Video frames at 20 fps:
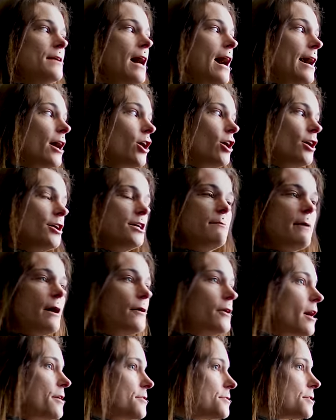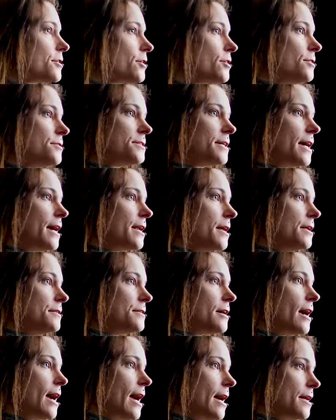I heard about other girls getting
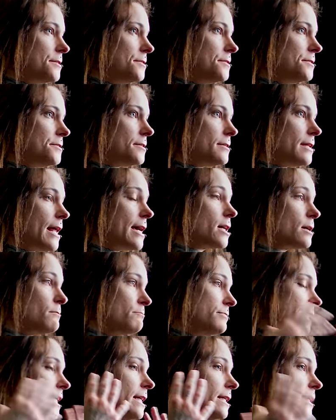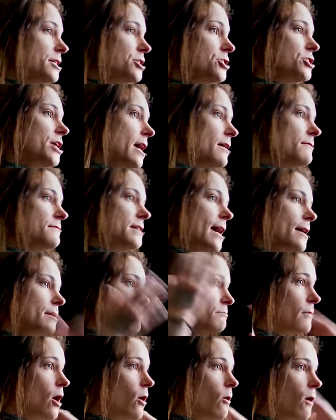their heads like completely shaved. I had a
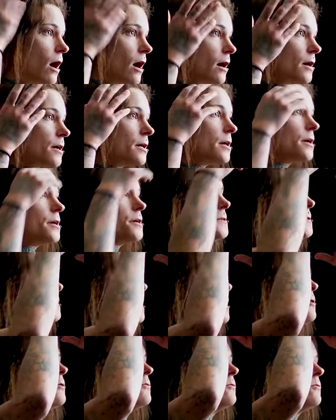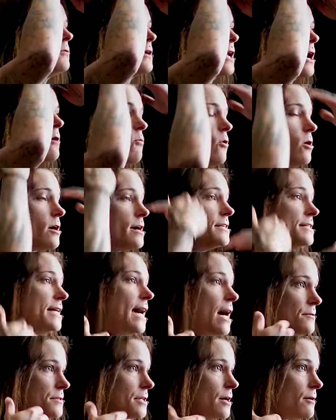mohawk. So when I wore it
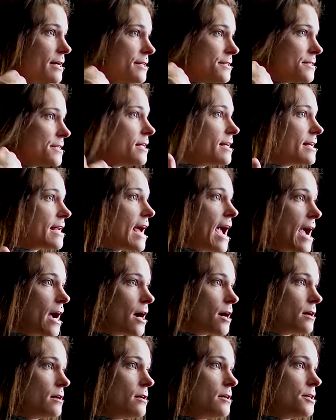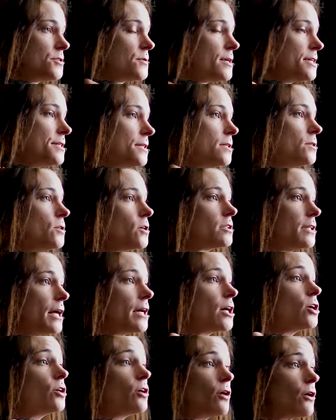down though, I still had hair. So I still looked
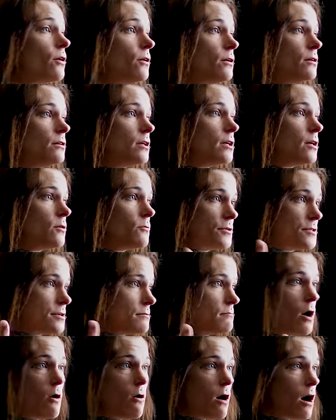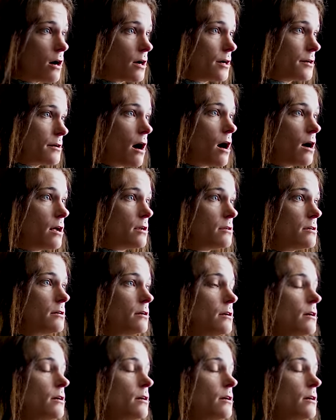like a girl with a mohawk or not.